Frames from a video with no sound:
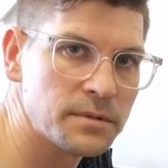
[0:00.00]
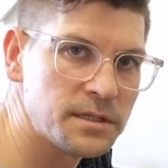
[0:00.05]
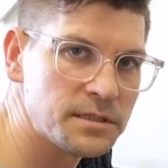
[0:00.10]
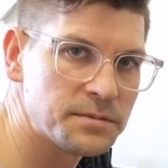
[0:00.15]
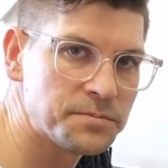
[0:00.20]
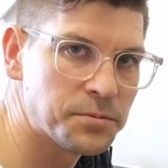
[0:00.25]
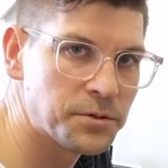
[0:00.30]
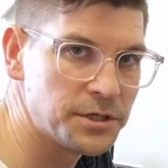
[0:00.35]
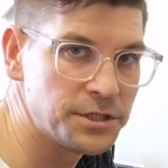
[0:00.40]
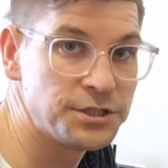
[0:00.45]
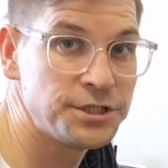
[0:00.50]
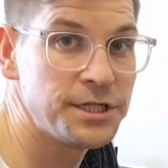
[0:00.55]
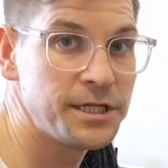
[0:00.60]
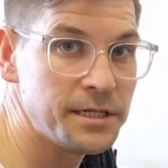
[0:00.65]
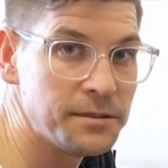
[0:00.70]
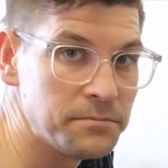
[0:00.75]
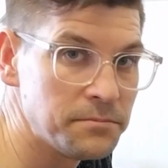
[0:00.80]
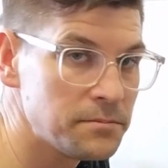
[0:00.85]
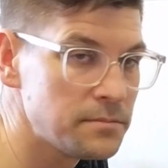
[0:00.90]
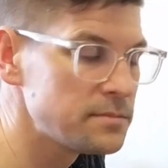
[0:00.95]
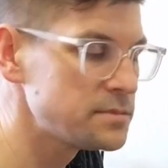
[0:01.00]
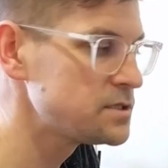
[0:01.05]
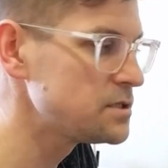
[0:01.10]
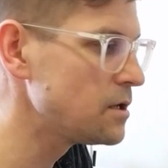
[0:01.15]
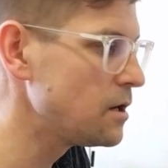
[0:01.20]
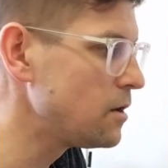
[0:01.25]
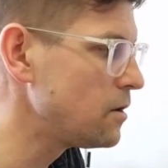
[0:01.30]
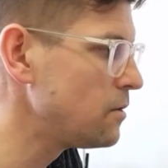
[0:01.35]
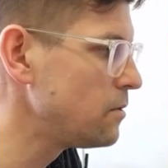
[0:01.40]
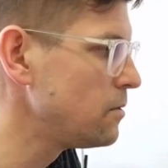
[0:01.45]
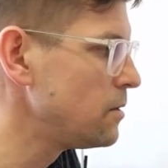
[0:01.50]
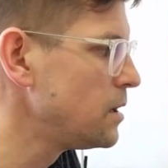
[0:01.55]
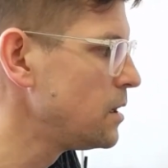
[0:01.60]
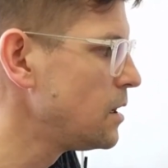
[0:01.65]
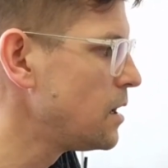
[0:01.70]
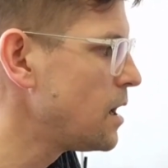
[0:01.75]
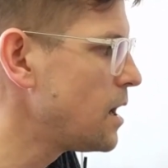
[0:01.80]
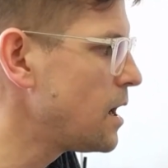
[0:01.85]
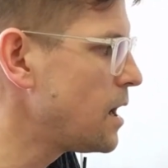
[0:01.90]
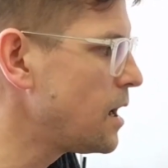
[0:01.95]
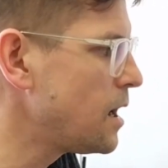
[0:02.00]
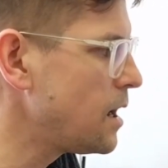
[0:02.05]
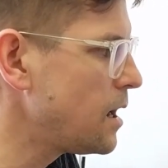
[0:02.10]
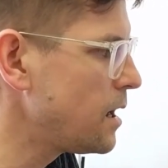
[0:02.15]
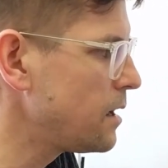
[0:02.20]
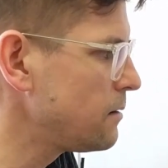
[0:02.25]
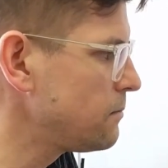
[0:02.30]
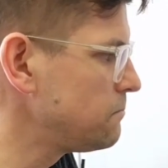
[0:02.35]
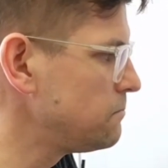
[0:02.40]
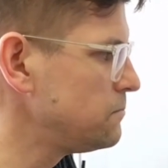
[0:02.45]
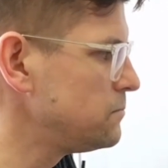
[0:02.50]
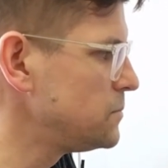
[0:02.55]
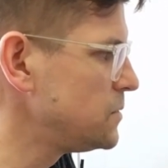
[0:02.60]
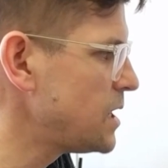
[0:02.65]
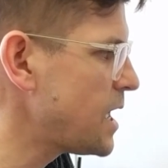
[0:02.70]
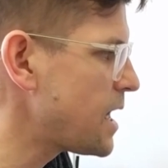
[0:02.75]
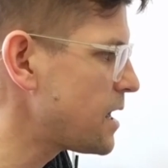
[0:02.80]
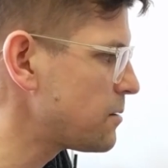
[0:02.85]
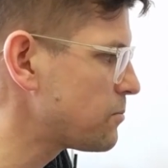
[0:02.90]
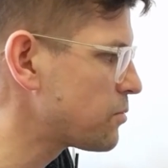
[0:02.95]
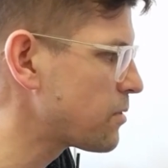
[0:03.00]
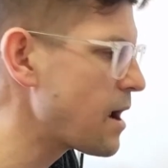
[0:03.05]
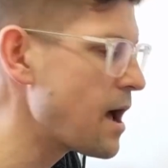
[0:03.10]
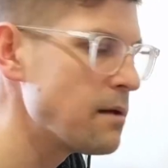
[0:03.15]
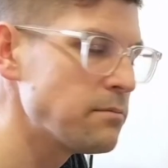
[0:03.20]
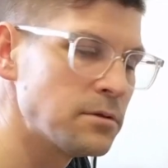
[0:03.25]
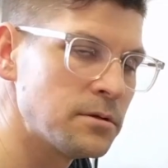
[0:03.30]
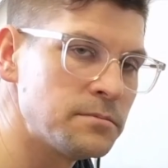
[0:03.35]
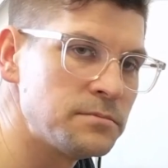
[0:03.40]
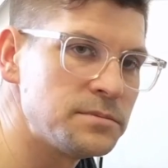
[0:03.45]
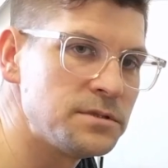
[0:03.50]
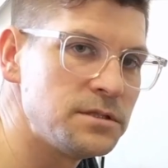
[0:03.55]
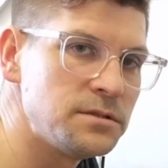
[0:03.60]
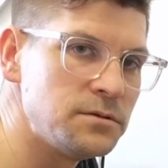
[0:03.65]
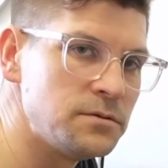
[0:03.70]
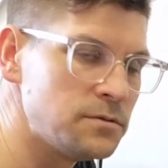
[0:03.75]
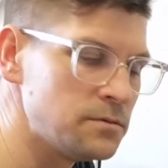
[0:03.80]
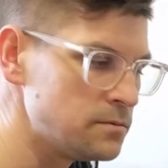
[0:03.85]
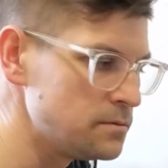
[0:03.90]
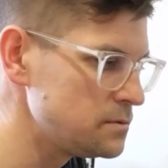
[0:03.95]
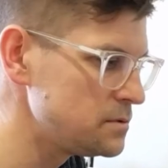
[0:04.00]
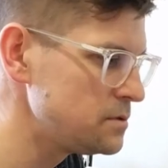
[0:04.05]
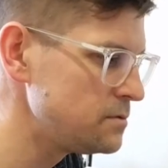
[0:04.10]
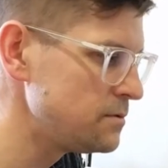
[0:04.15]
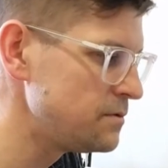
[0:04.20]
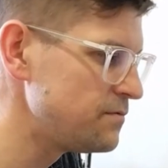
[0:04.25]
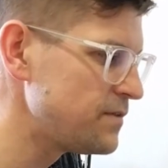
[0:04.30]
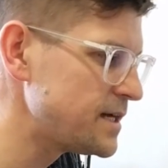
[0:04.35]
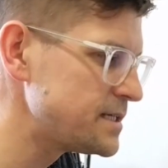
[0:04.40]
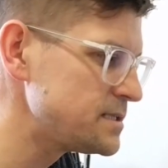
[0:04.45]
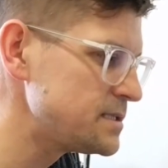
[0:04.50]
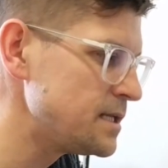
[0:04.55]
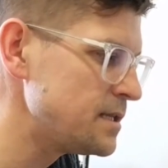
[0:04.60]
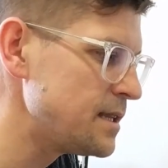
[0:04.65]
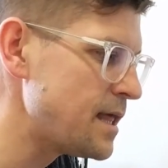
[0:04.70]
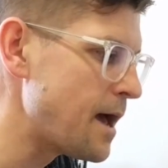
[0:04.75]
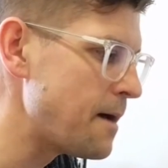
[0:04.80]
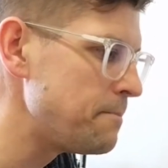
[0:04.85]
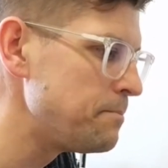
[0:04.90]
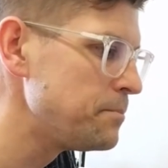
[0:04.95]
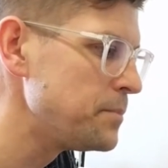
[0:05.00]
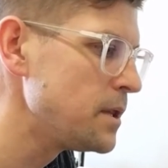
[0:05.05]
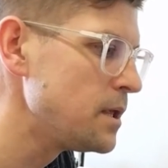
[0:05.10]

it's pretty cheap, so not a problem to invest in that.